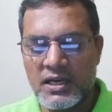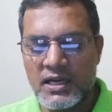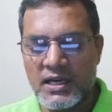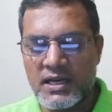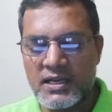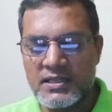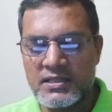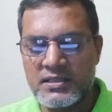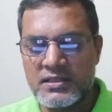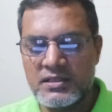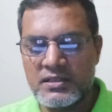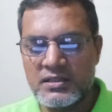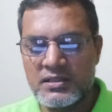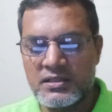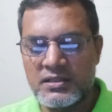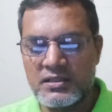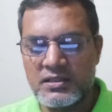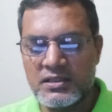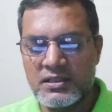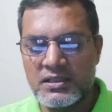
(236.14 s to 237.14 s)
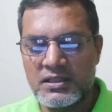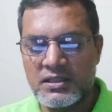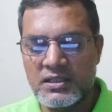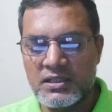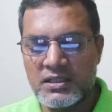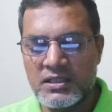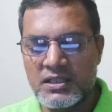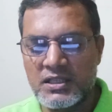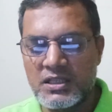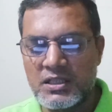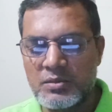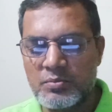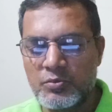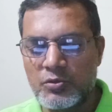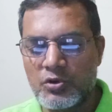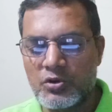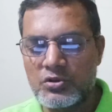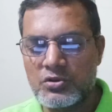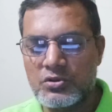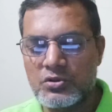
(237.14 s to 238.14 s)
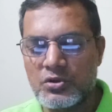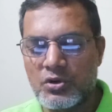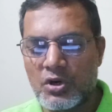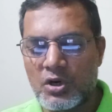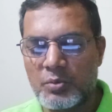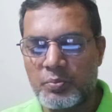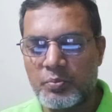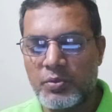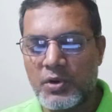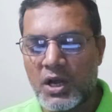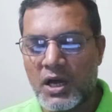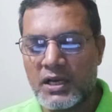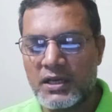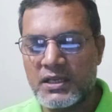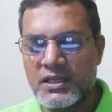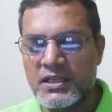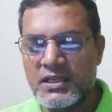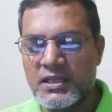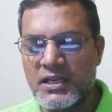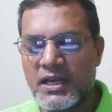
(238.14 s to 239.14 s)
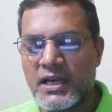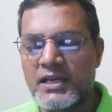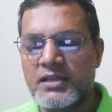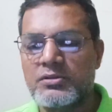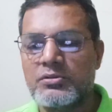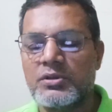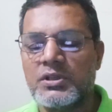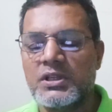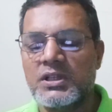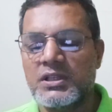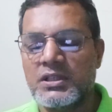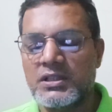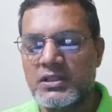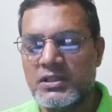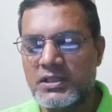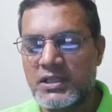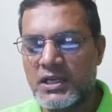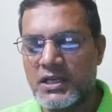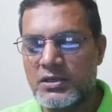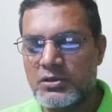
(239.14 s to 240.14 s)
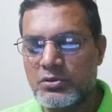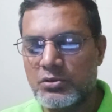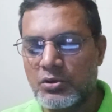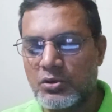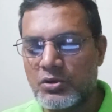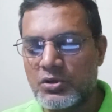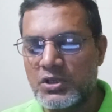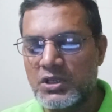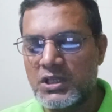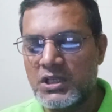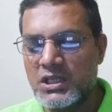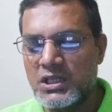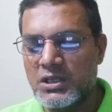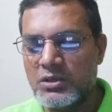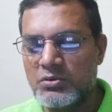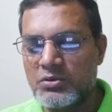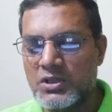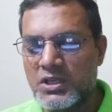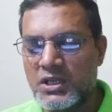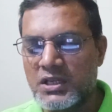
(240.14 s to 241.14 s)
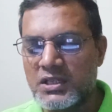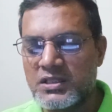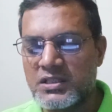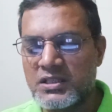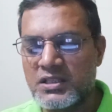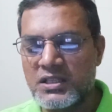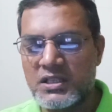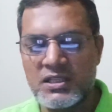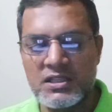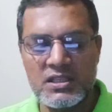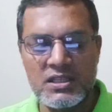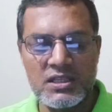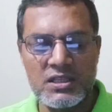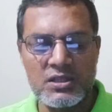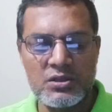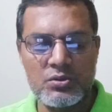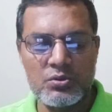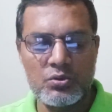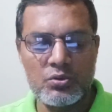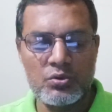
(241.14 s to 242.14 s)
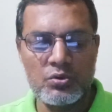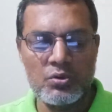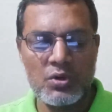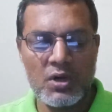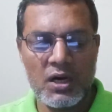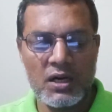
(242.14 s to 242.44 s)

as gizmos or plugin as well. Natron uses easy to